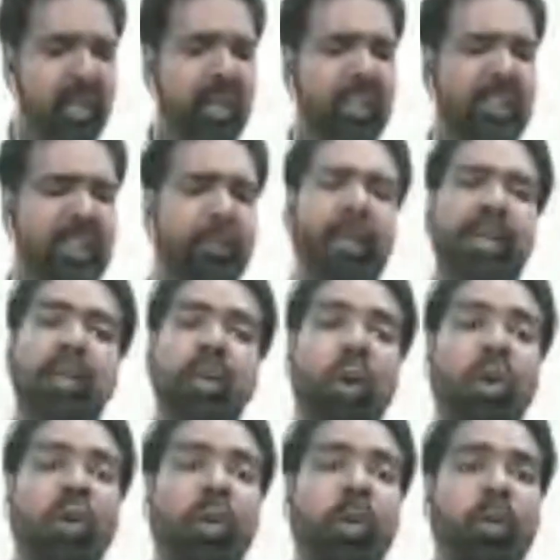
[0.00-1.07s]
she went
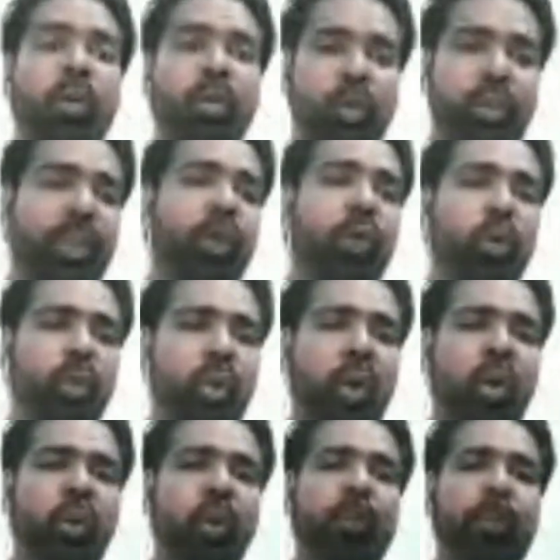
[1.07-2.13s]
on to or she goes
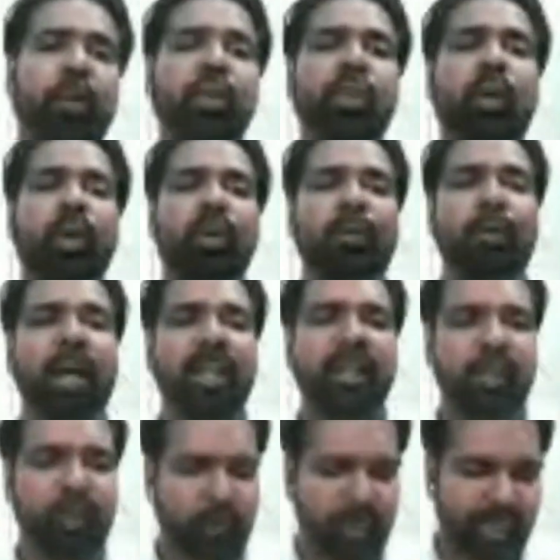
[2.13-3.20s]
on to personify the
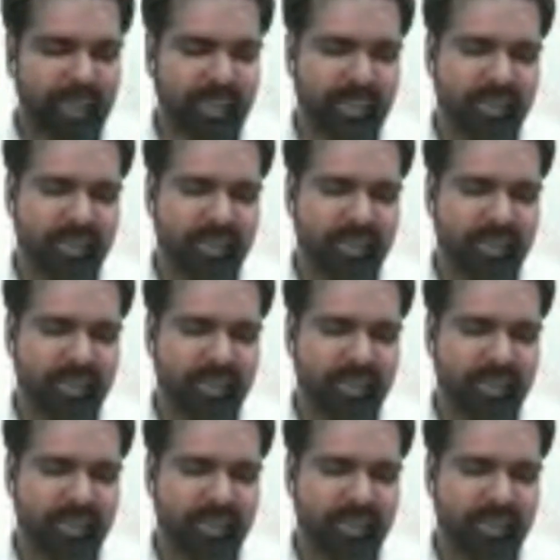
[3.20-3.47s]
trees